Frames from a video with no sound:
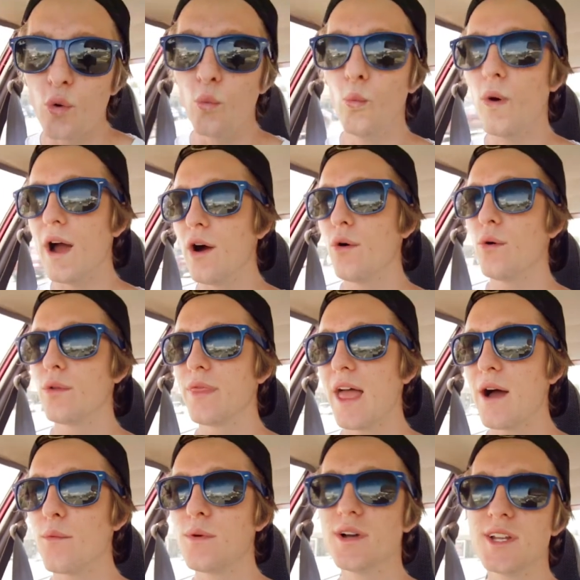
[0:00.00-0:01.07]
Well,
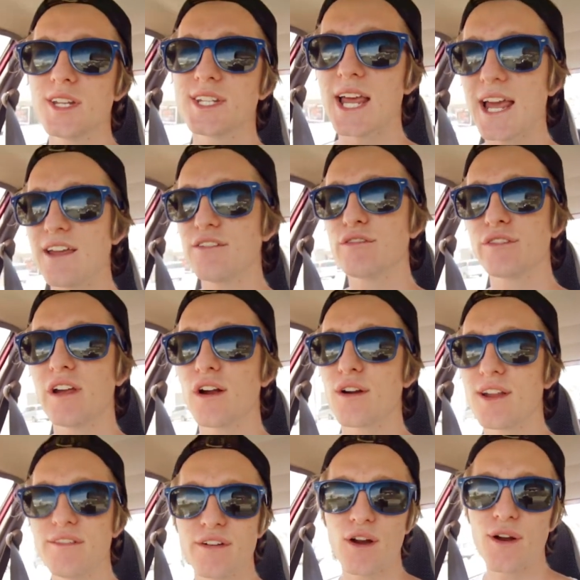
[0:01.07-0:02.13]
that was a
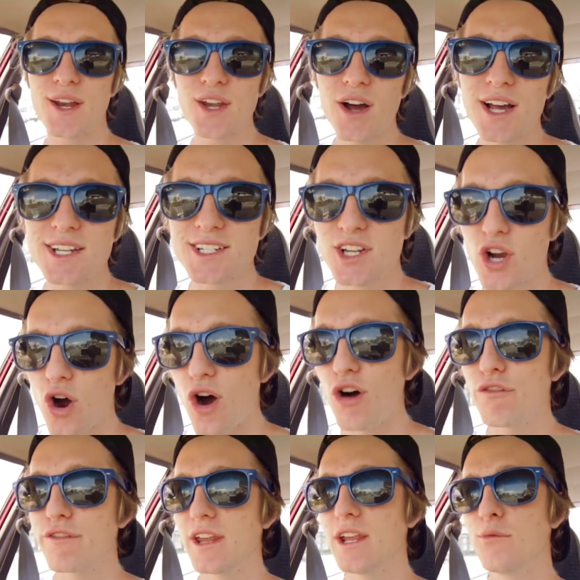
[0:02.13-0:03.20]
very, very nice
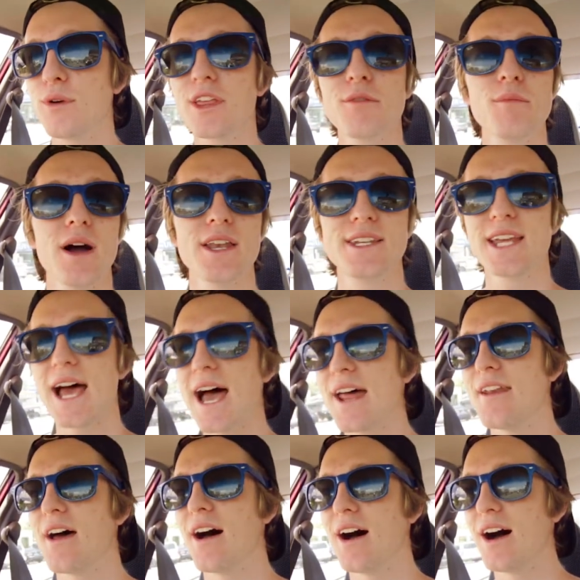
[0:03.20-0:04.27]
coffee with my
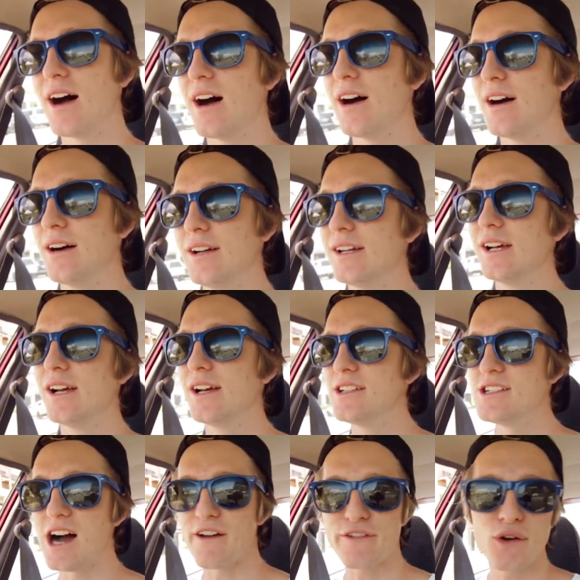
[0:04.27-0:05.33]
dad.
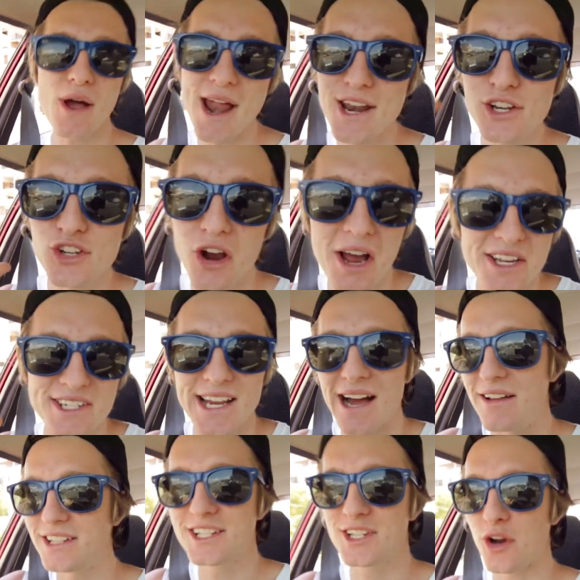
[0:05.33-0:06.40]
I feel energized now.
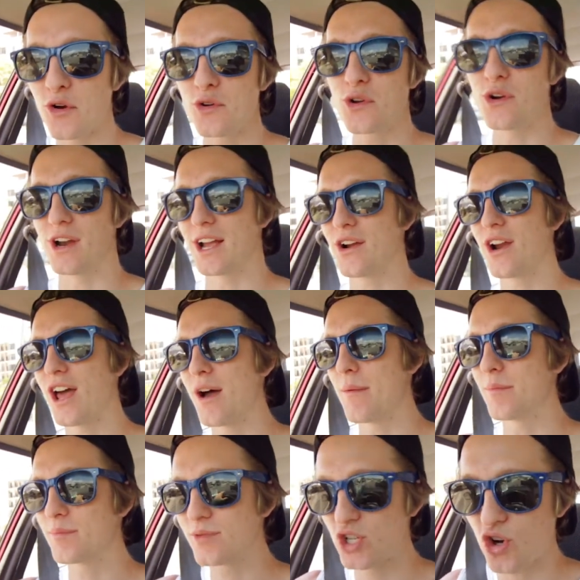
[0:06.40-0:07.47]
It's so good. I got up,
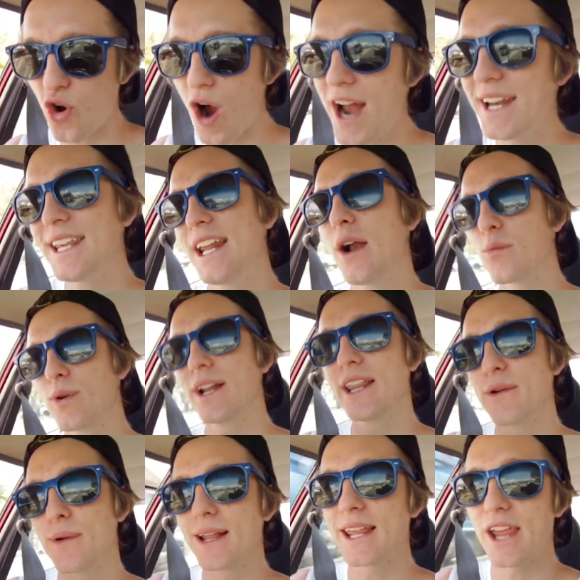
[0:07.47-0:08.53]
I'm trying to get up really,
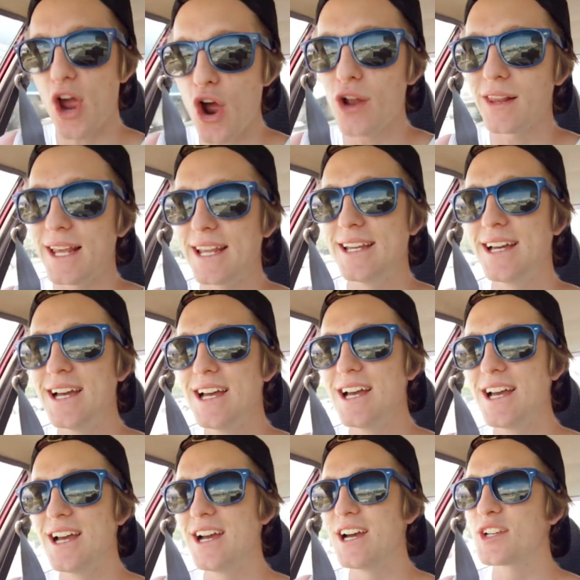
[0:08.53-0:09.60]
really early,
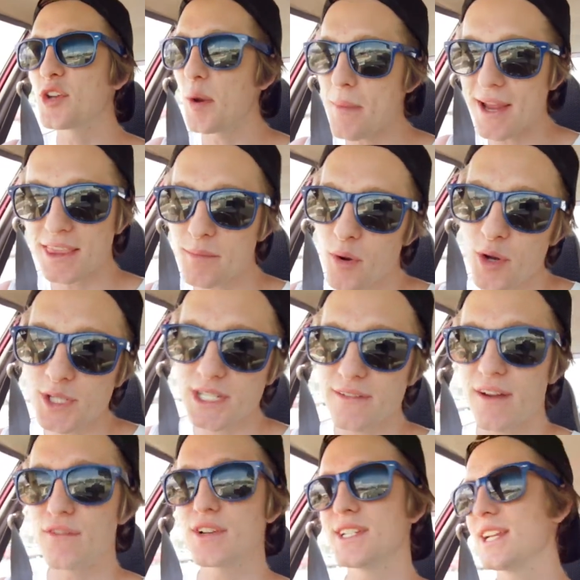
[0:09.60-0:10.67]
so I make the most of
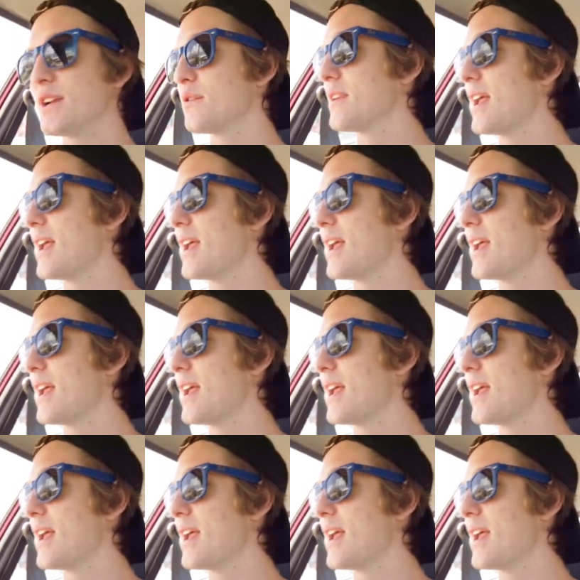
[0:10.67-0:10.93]
every single